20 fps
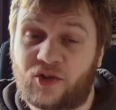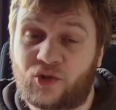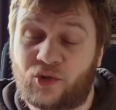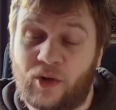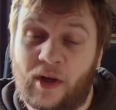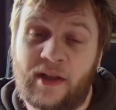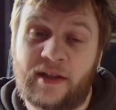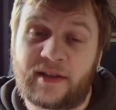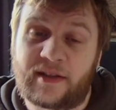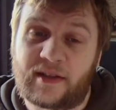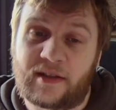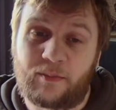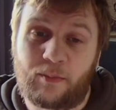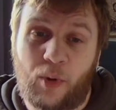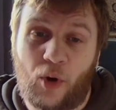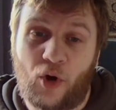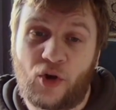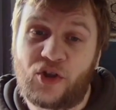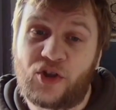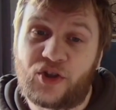Trent's
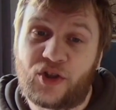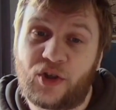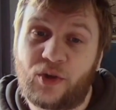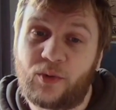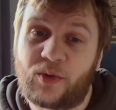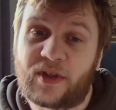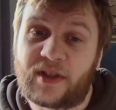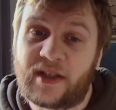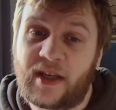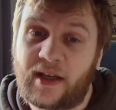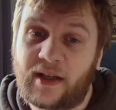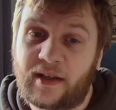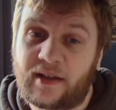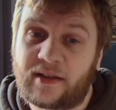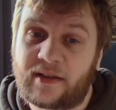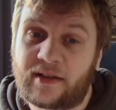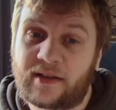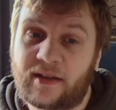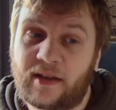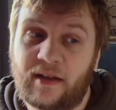
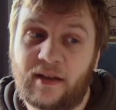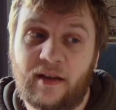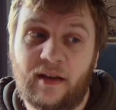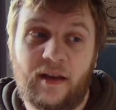0.26